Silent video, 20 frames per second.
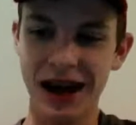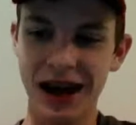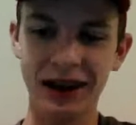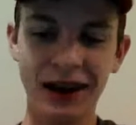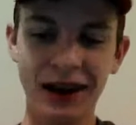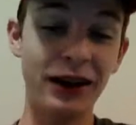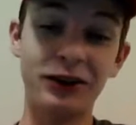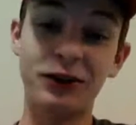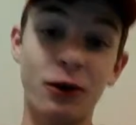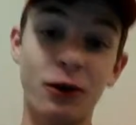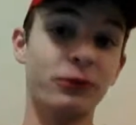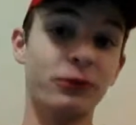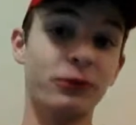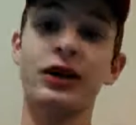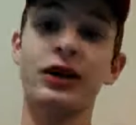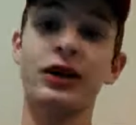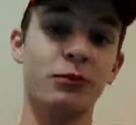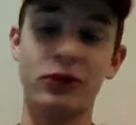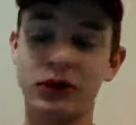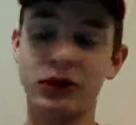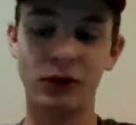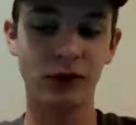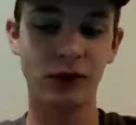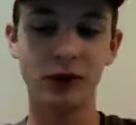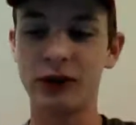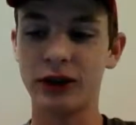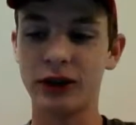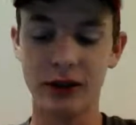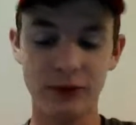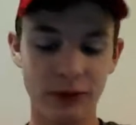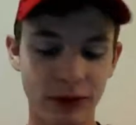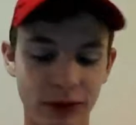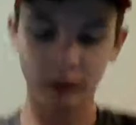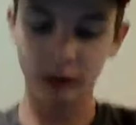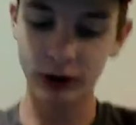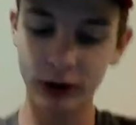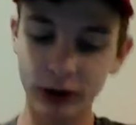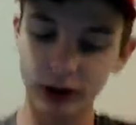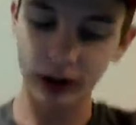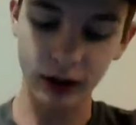I don't take him seriously. I've never taken